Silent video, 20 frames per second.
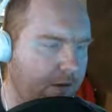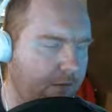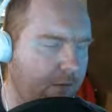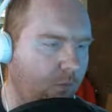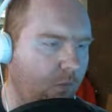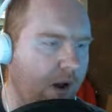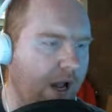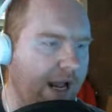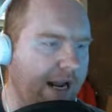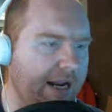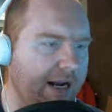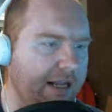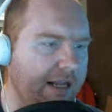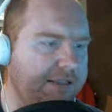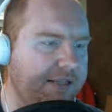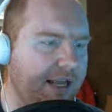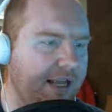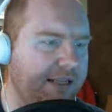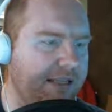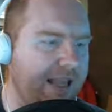Why could I
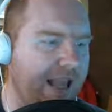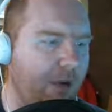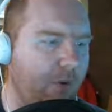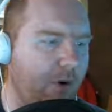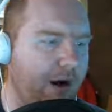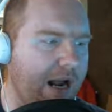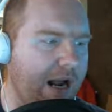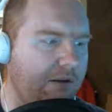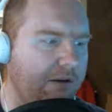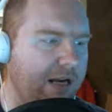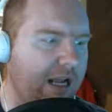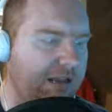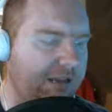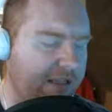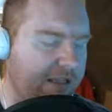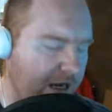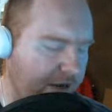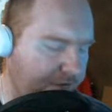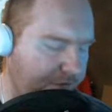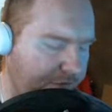take that one out, not
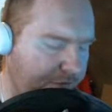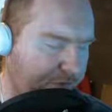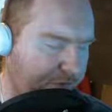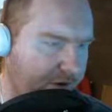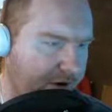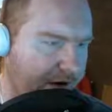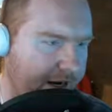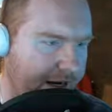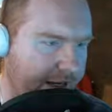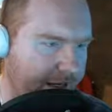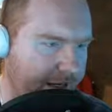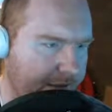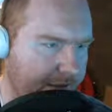the other three?